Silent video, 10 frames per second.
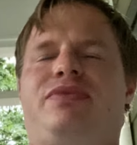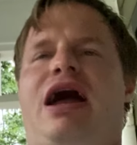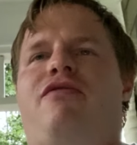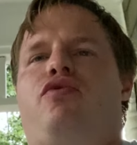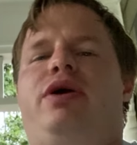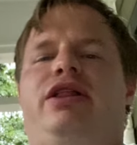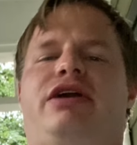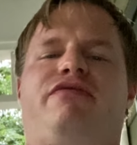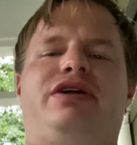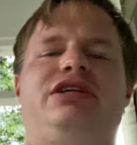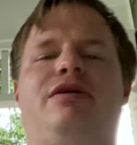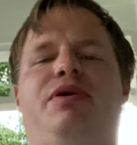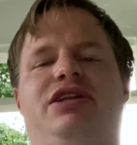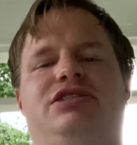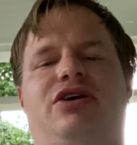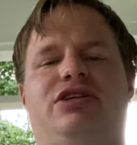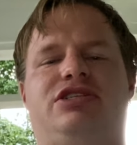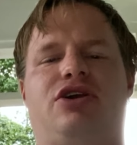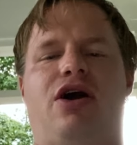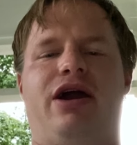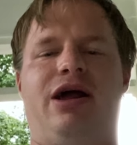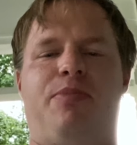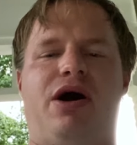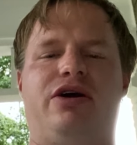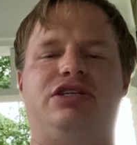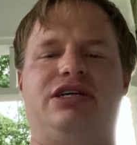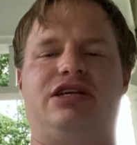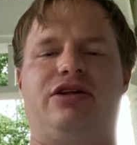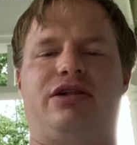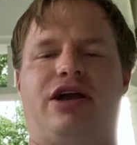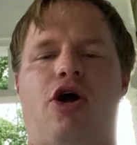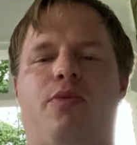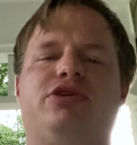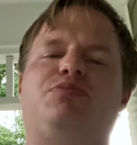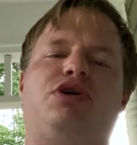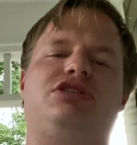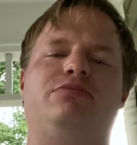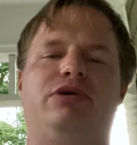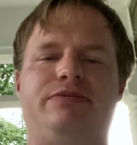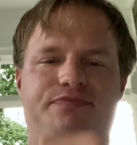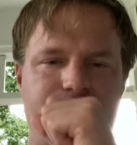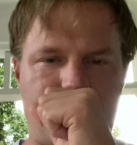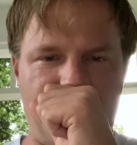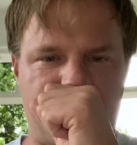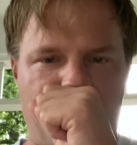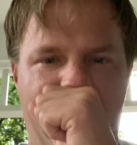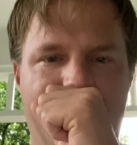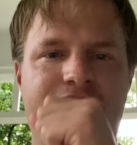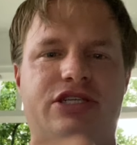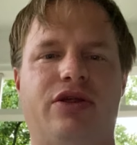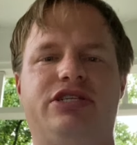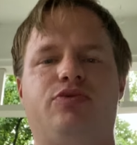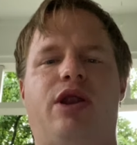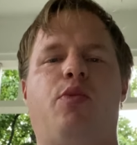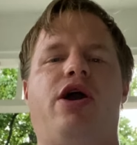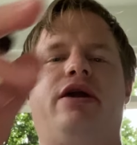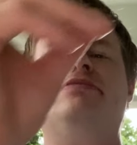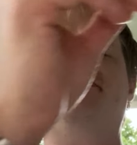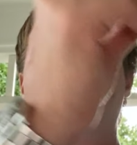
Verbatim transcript: I have really conflicting opinions on the cigar, and I apologize. I look like a homeless person, but it's raining, so this is what I'm wearing.